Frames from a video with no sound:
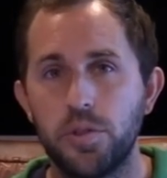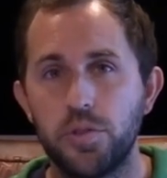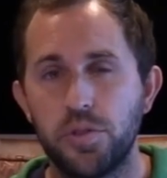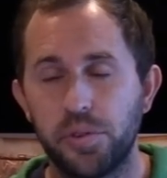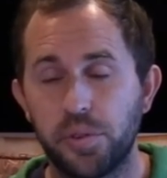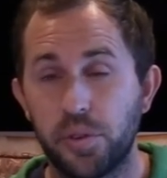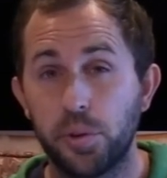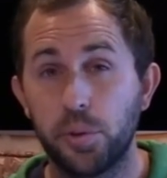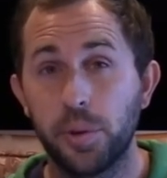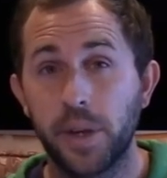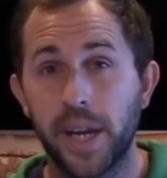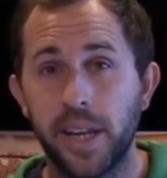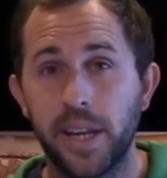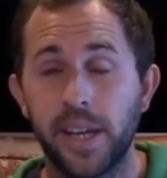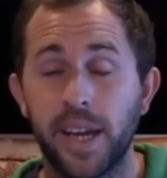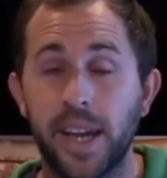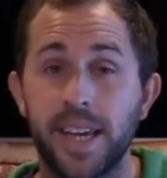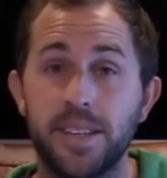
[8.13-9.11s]
to
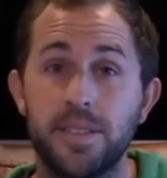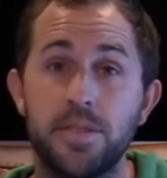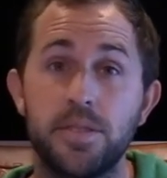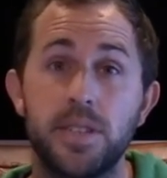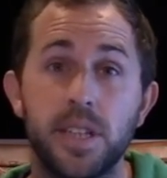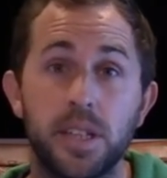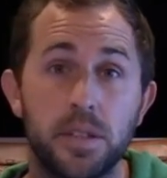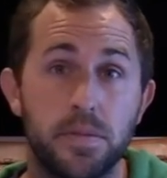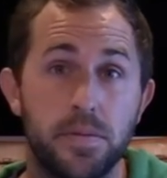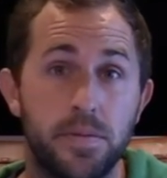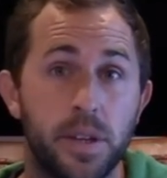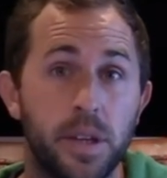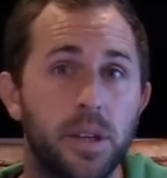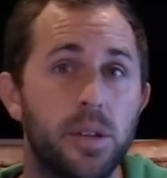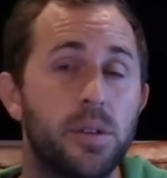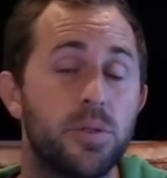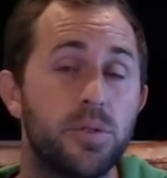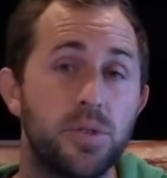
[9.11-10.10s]
creating a
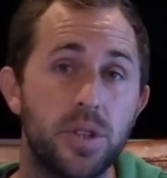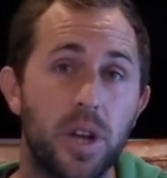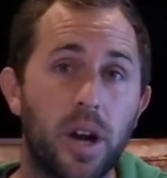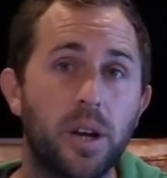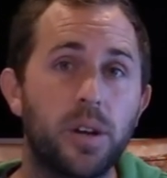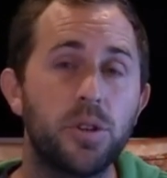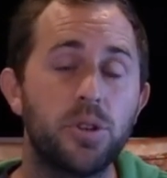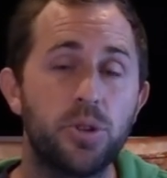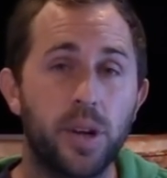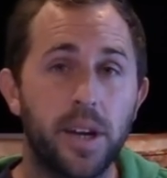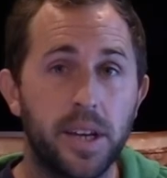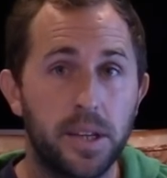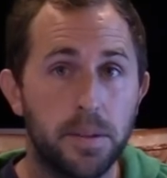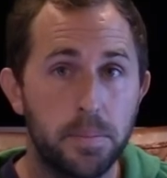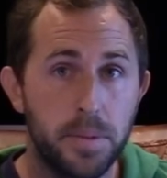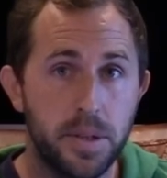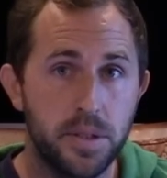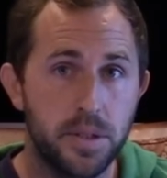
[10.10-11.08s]
6-figure soccer
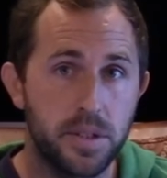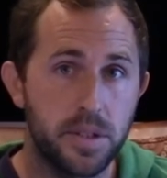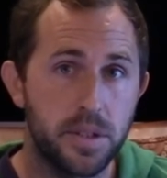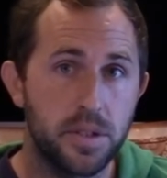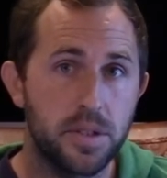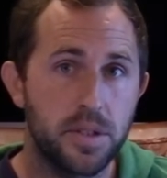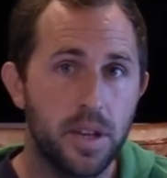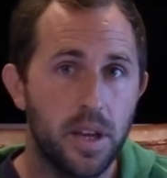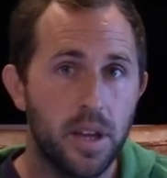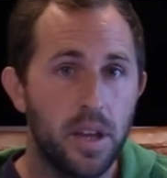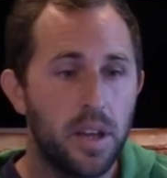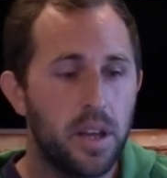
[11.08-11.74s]
training business.